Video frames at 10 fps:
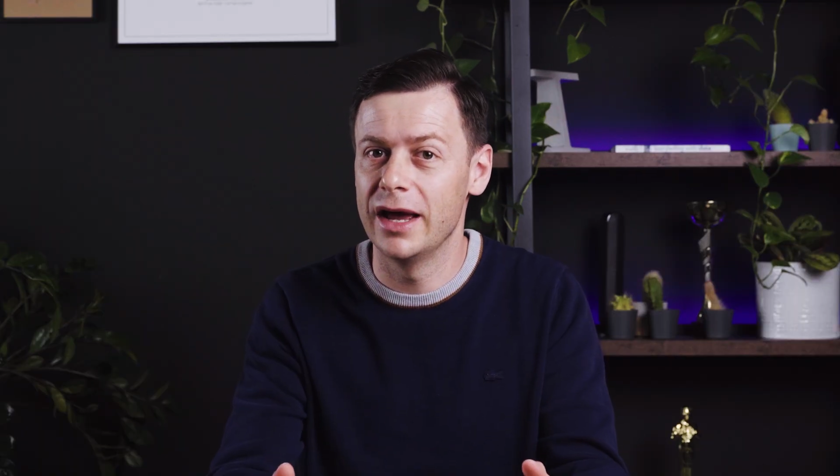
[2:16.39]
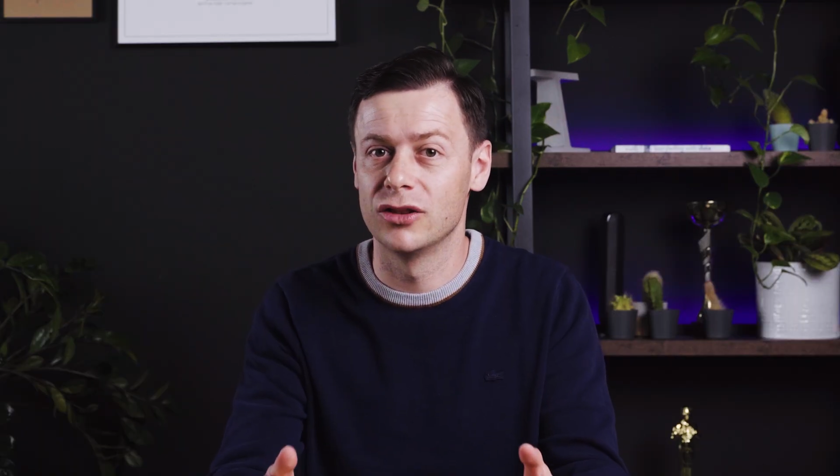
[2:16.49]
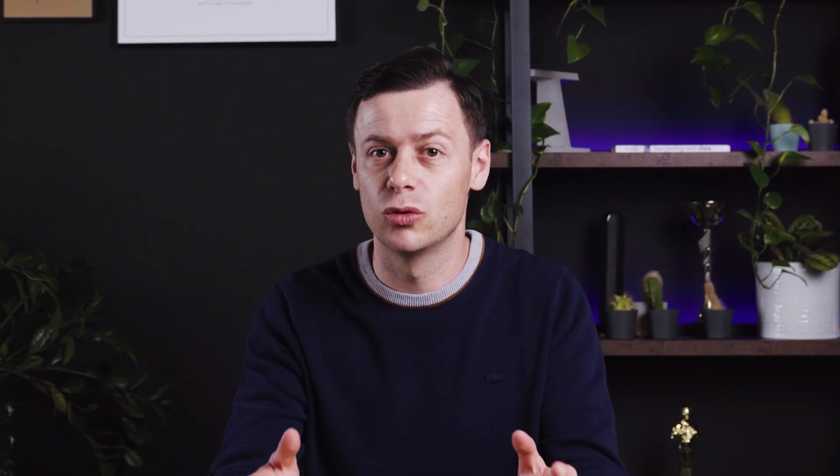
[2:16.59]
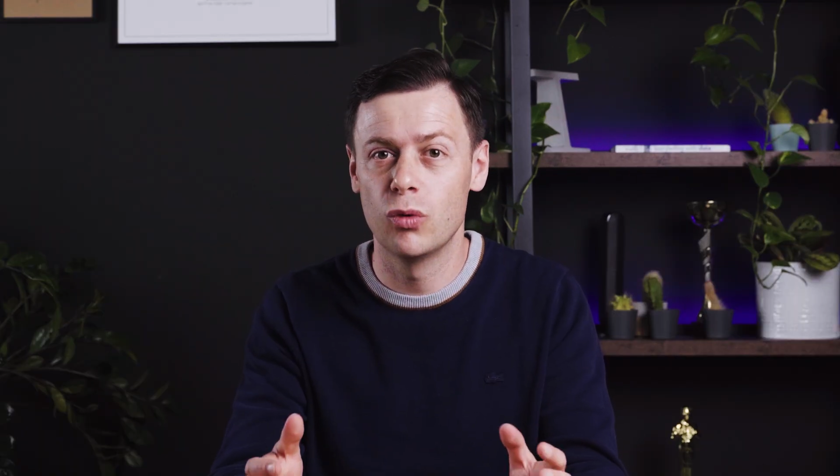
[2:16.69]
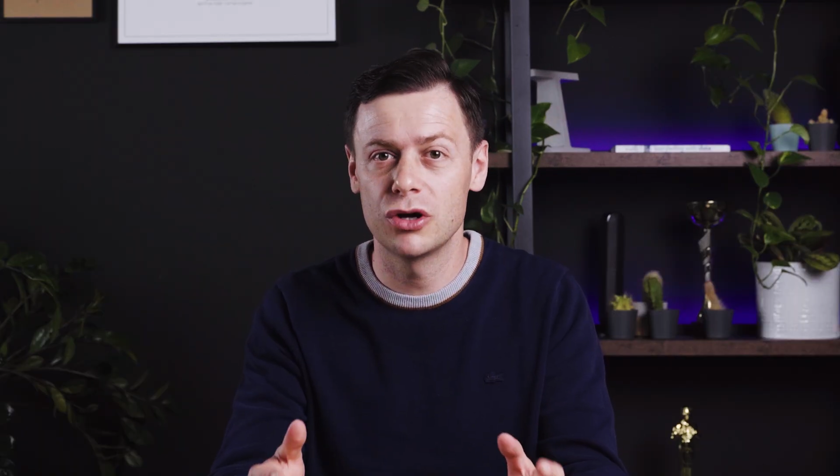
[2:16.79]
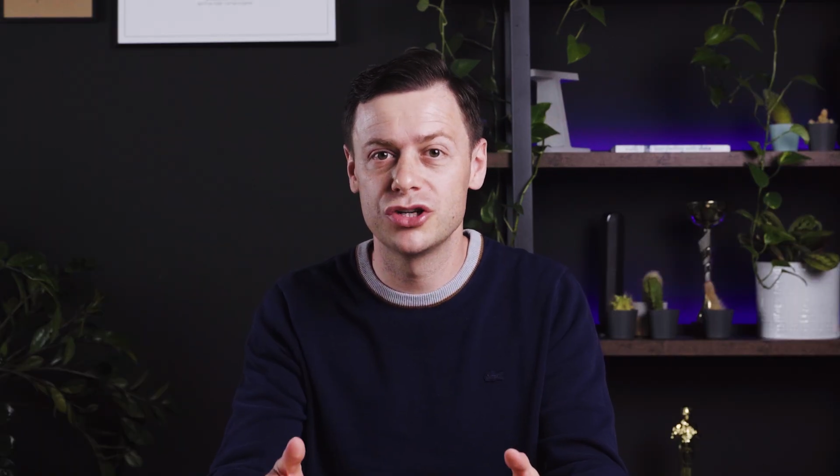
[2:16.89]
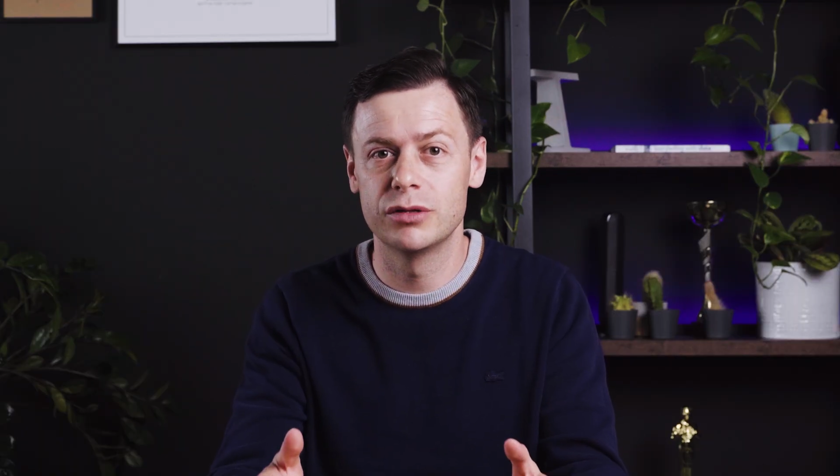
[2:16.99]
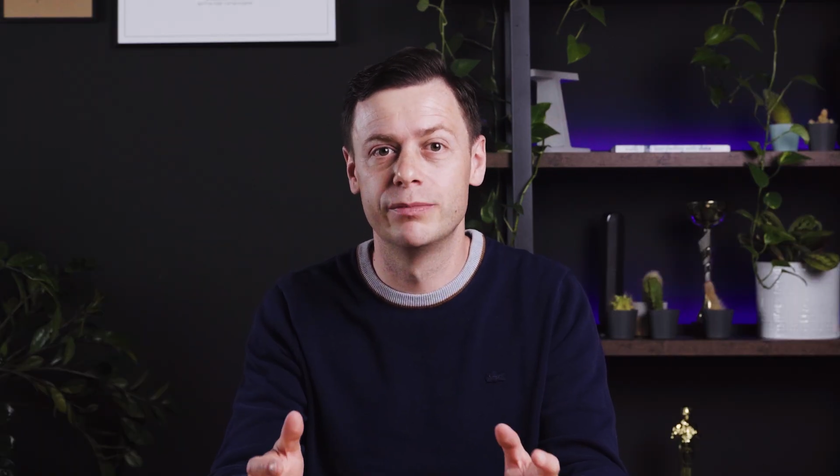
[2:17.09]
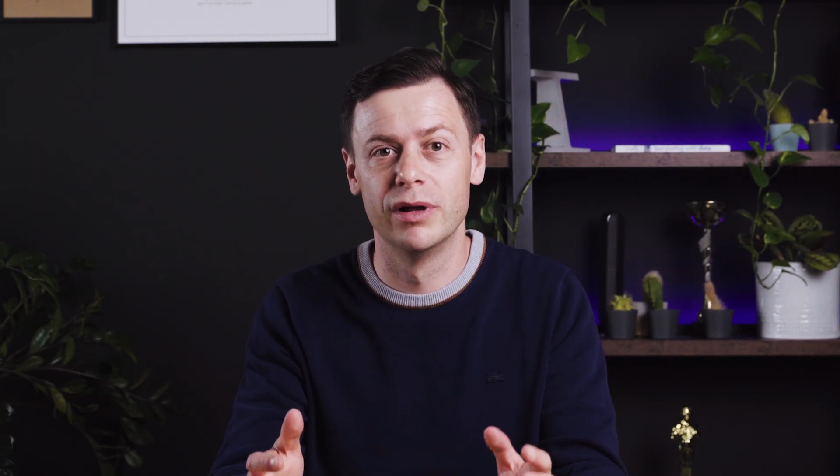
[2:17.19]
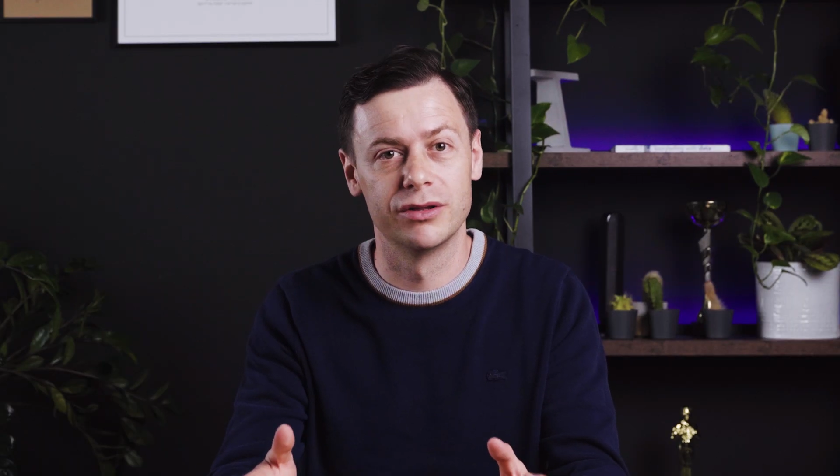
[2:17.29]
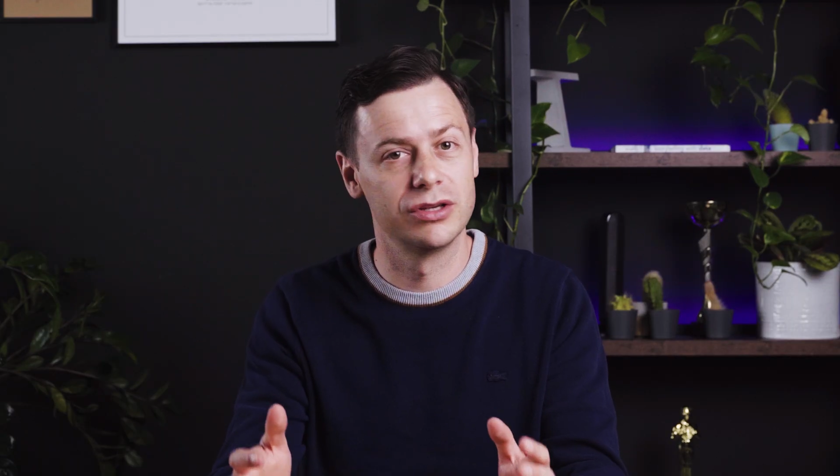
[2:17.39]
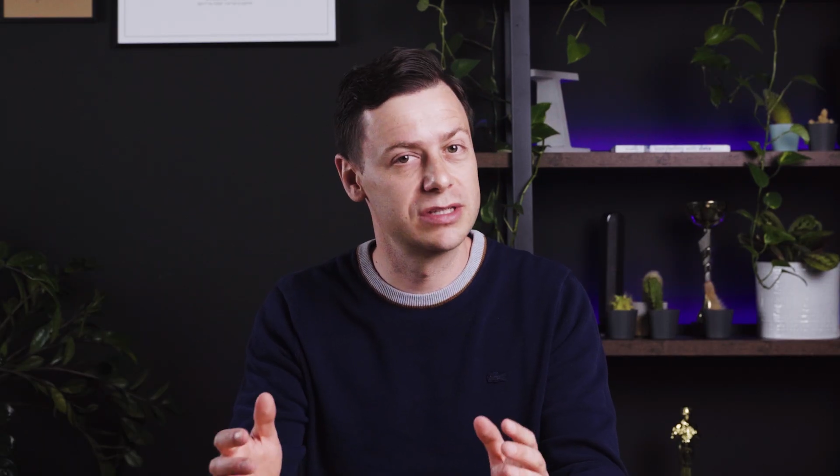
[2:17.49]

and watch it build